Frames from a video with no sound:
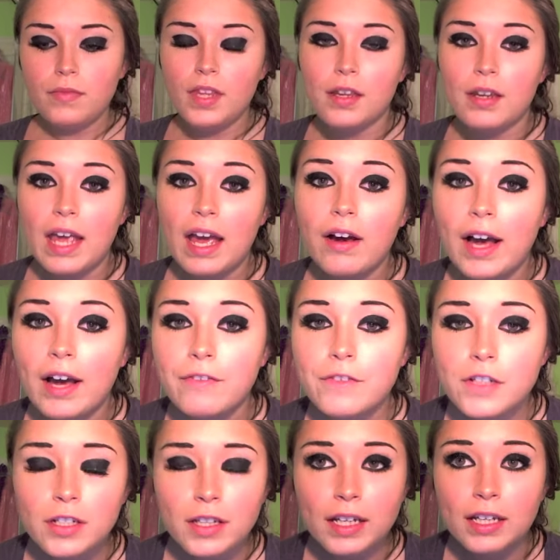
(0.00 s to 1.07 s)
now
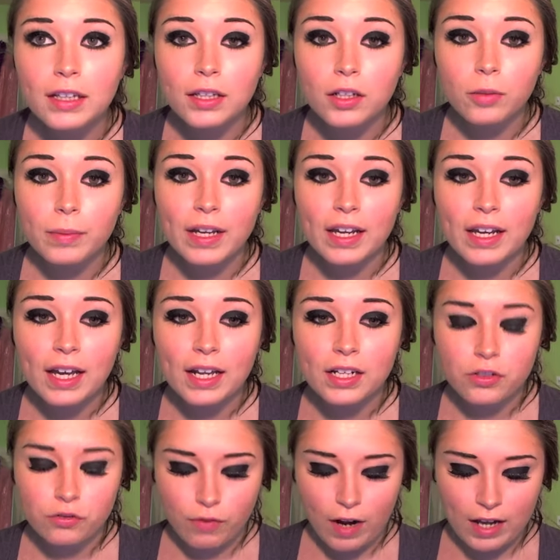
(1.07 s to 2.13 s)
after like a little bit, it kind
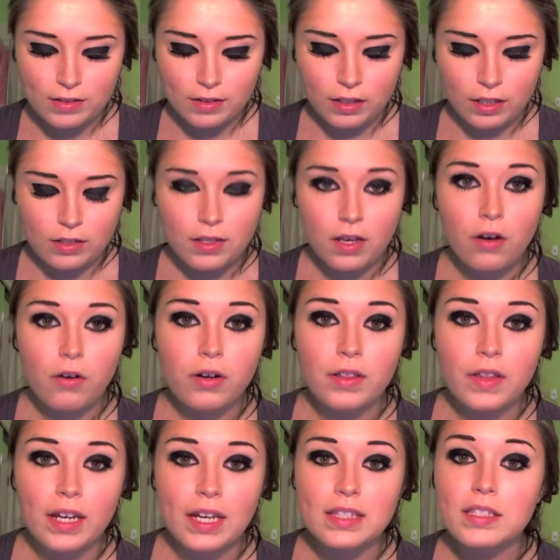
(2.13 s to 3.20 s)
of dries on its own,
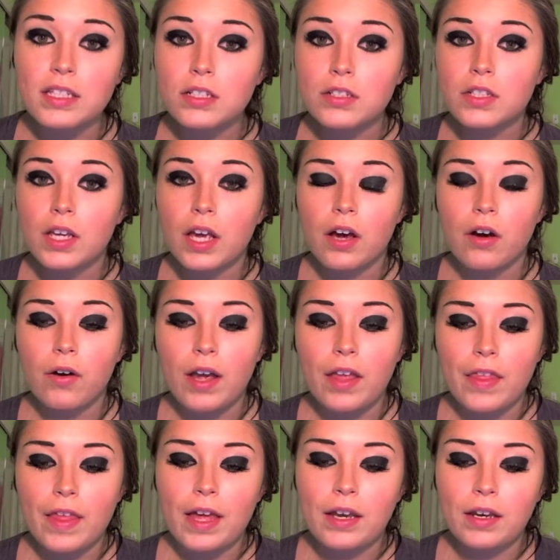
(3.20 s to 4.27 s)
and then it's good to go.
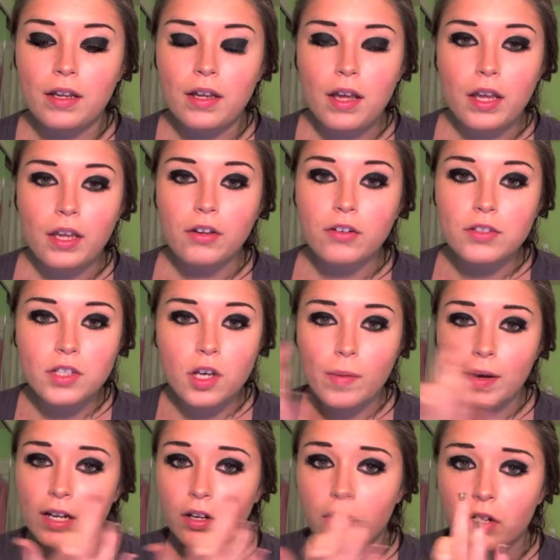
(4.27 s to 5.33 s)
And then you can just go
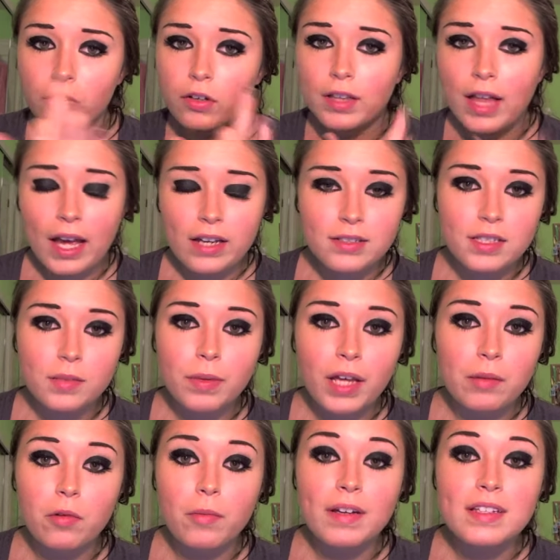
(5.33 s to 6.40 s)
back and curl your lashes,
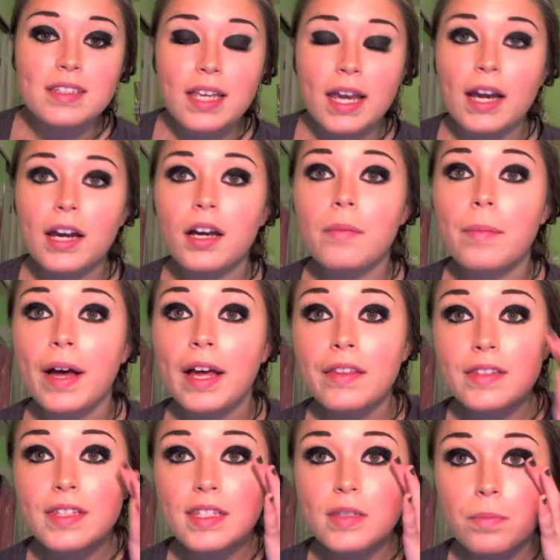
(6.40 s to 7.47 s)
apply more mascara, but
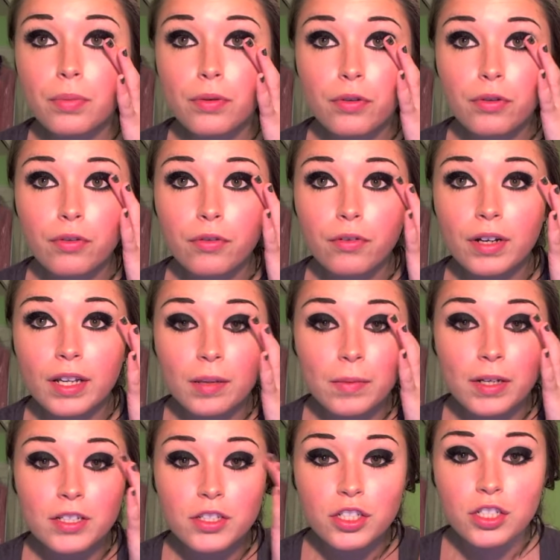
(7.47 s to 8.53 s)
this is pretty
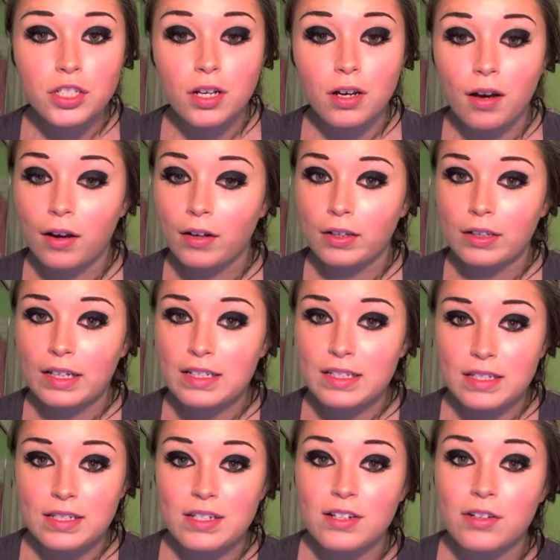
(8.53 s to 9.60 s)
much all you need
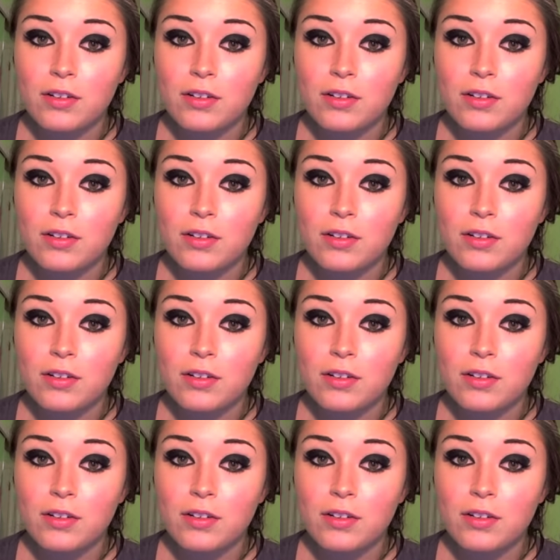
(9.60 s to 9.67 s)
to do.